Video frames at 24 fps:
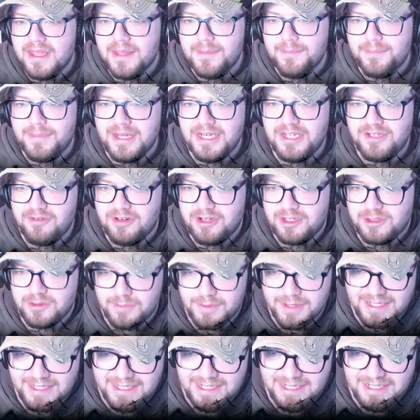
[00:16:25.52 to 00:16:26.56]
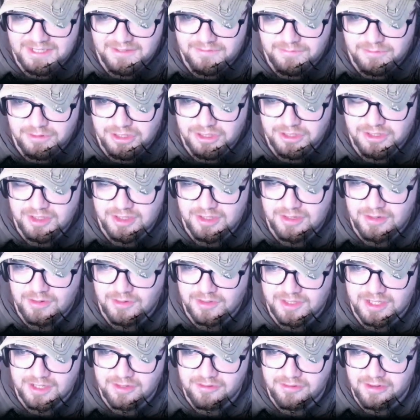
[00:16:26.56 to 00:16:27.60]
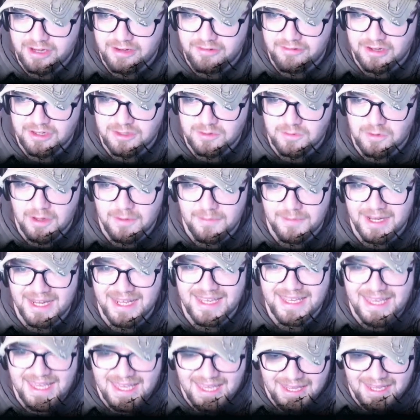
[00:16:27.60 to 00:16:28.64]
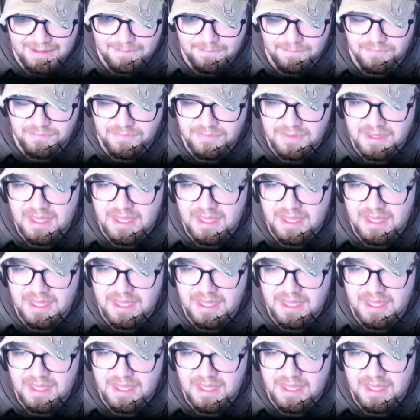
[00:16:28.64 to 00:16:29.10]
Peter Rice will be executive producer alongside Greengrass, Wyman, and King.